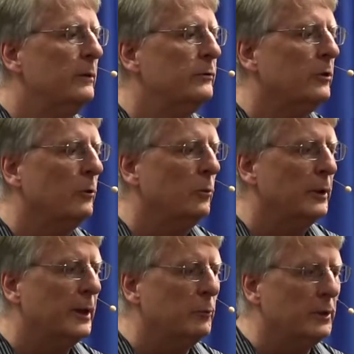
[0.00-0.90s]
So
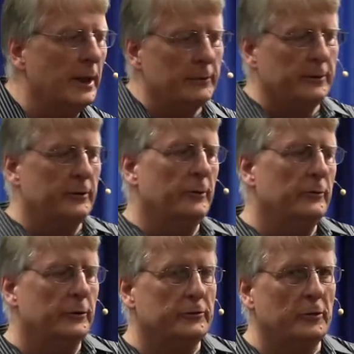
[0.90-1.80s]
what I would like to
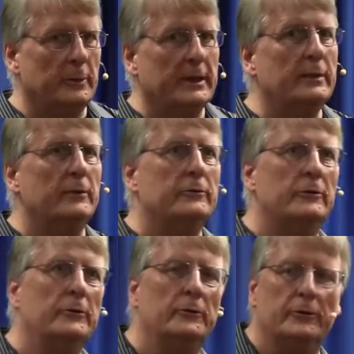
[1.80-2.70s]
do just to begin is
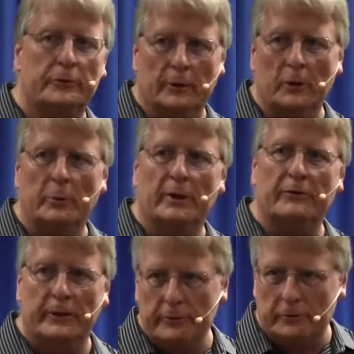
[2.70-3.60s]
to do just a little bit
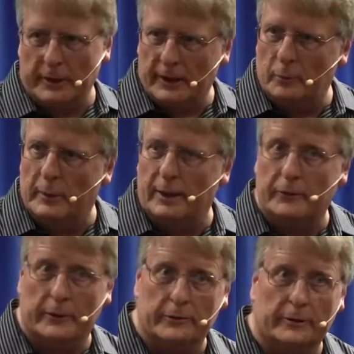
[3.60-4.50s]
of history
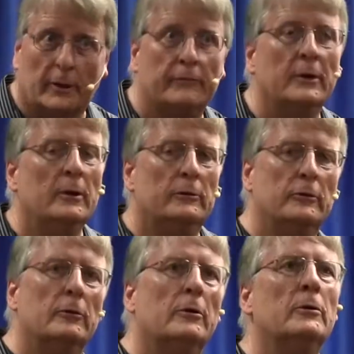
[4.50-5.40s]
about this stuff.
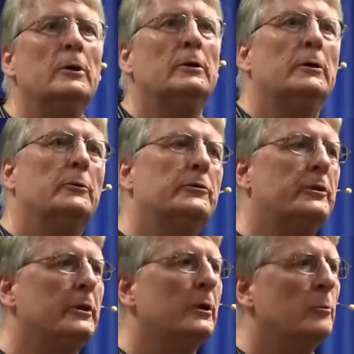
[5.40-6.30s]

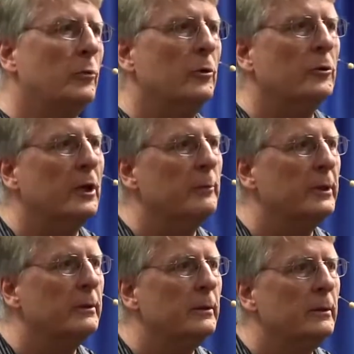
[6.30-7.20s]
Neuro-linguistic programming.